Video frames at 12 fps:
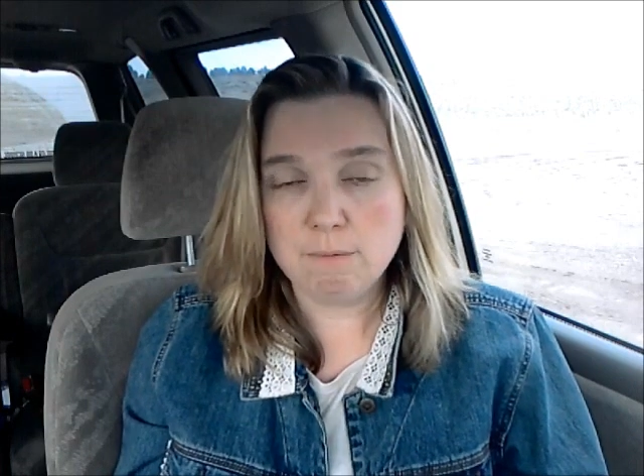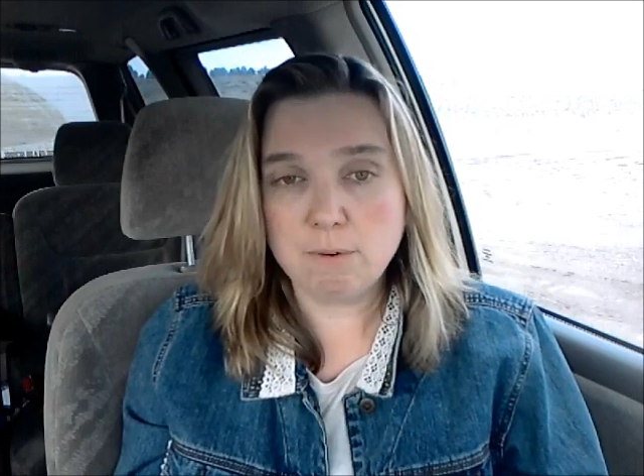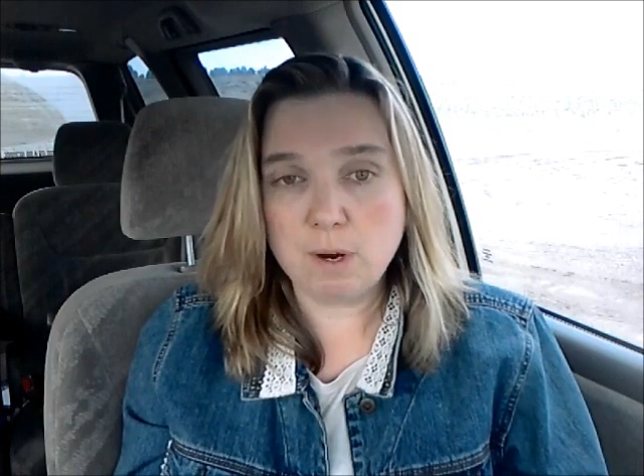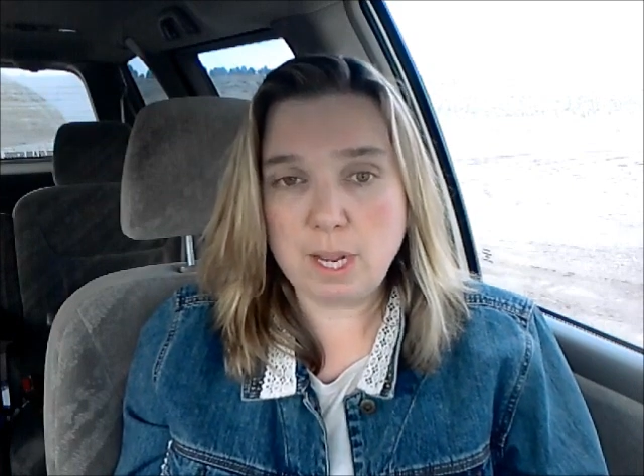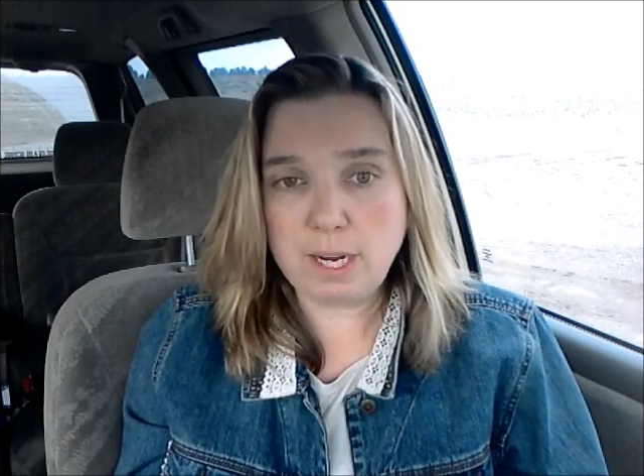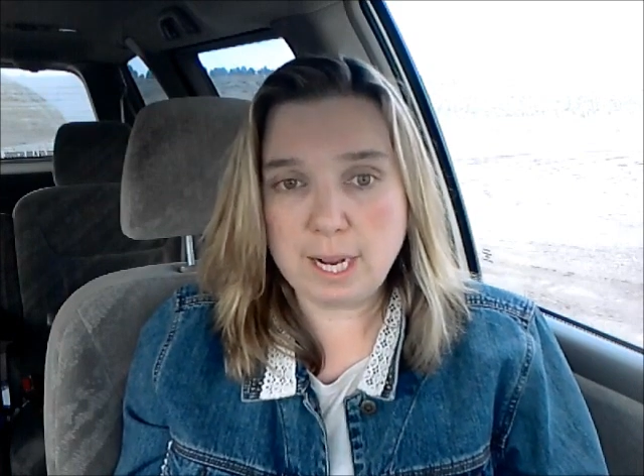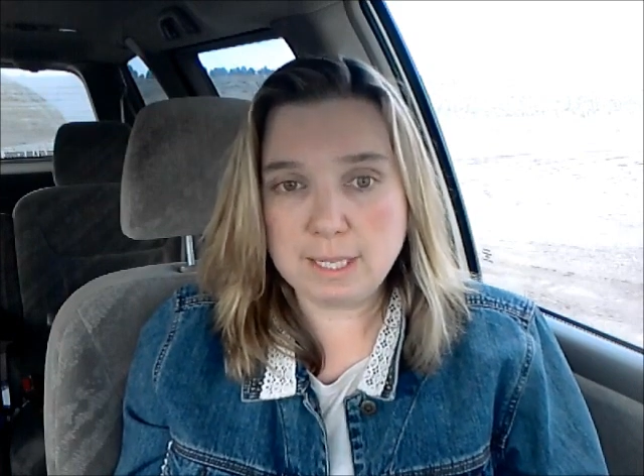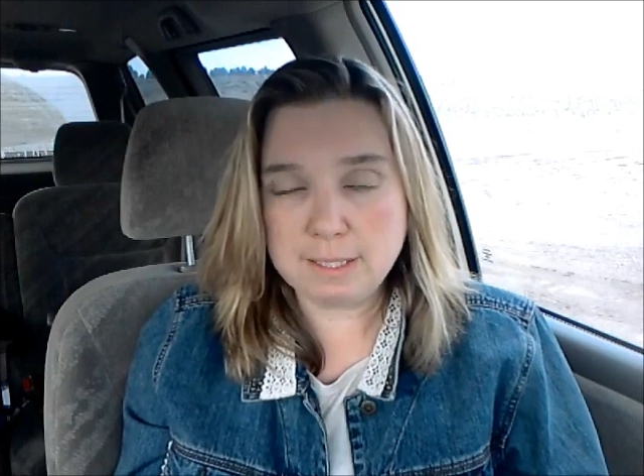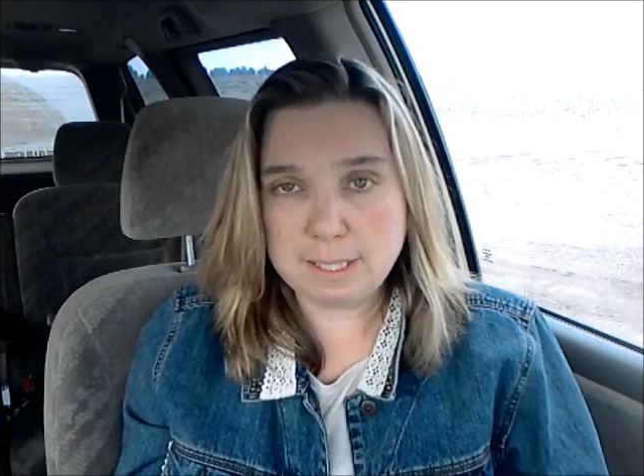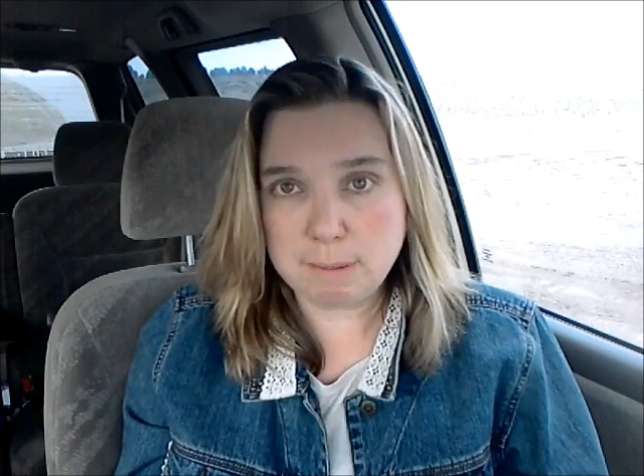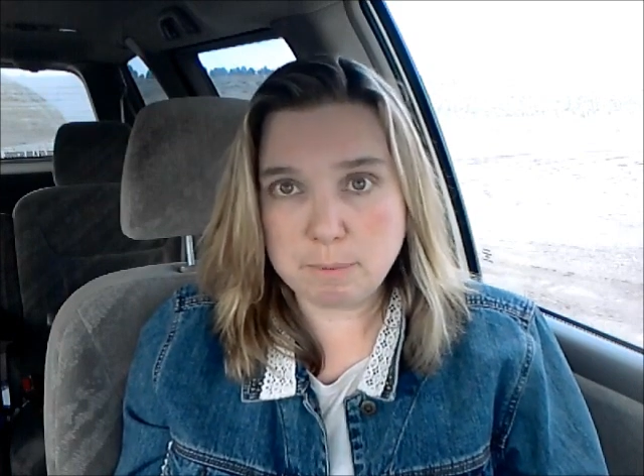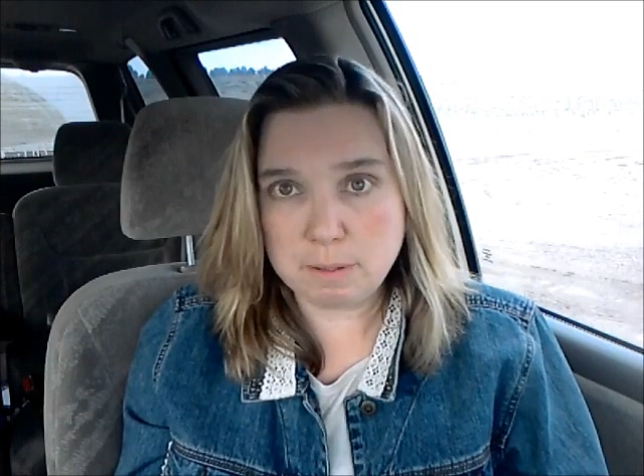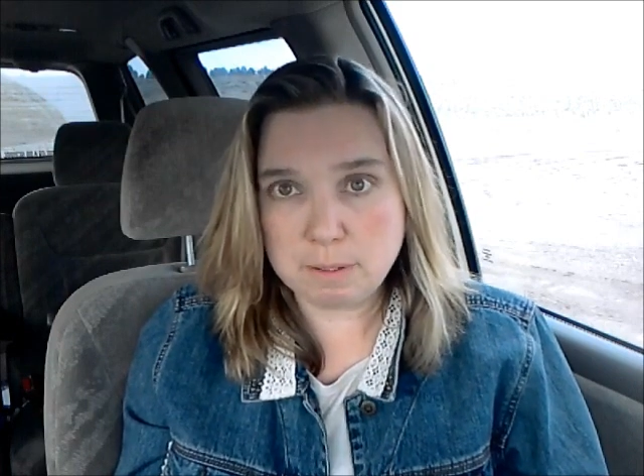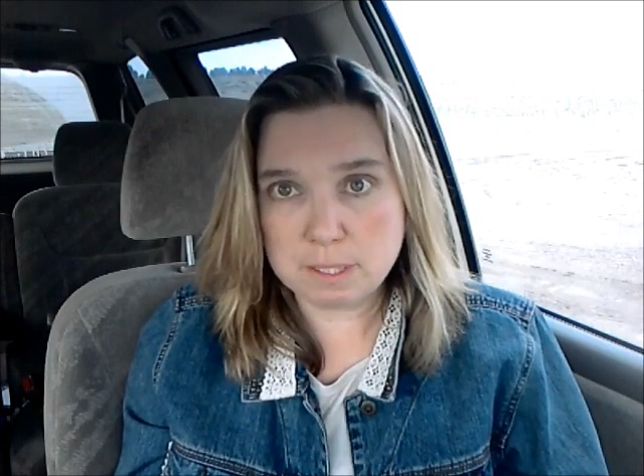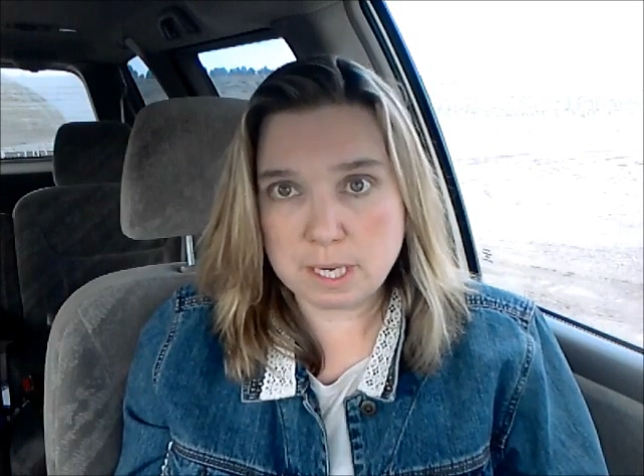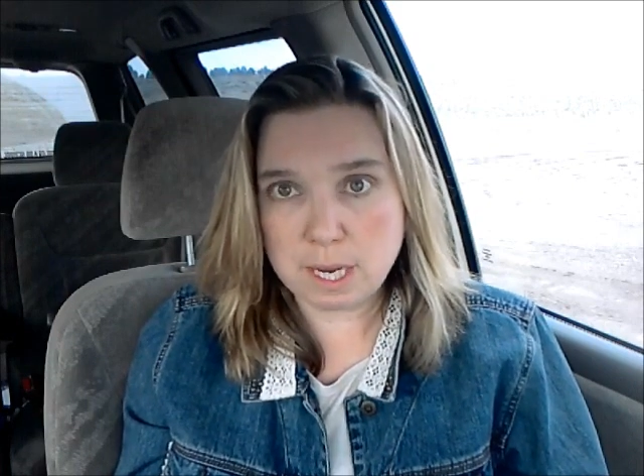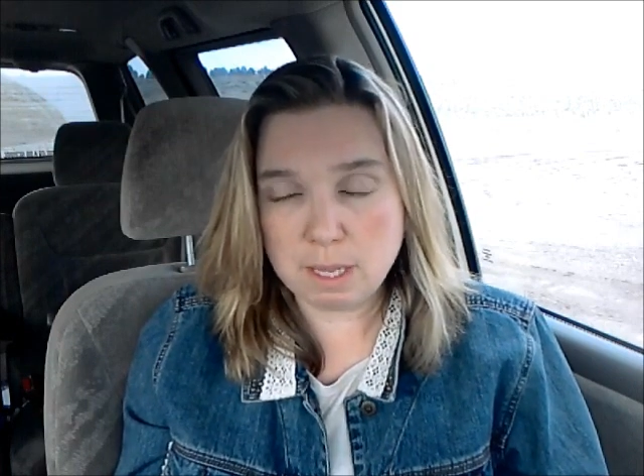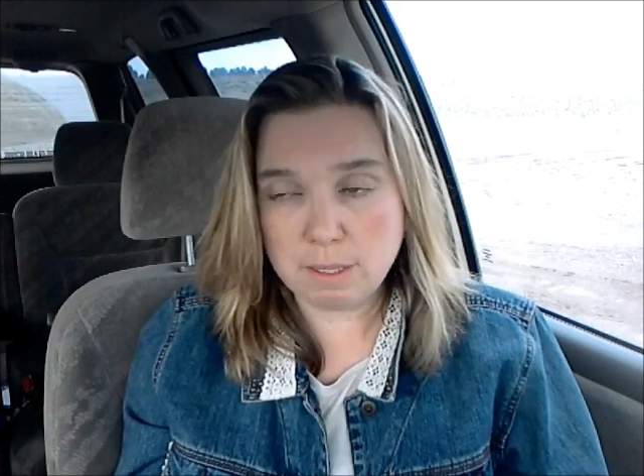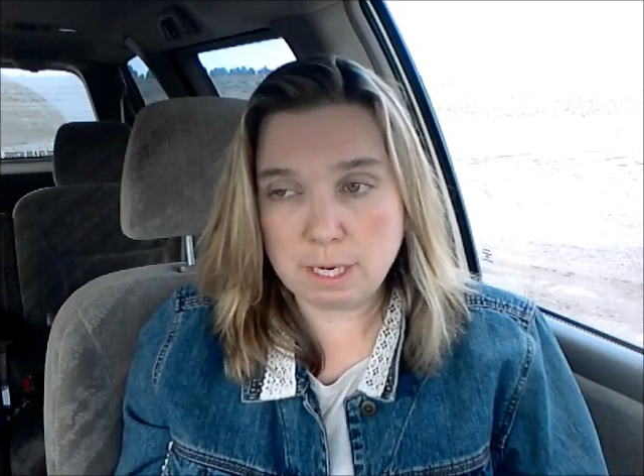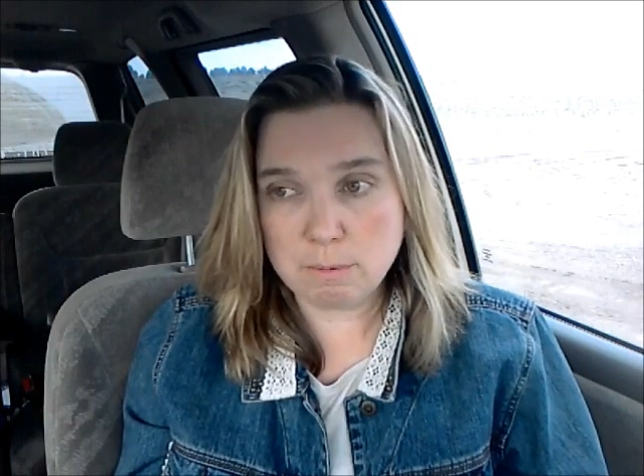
Friday I had stepped on the scale and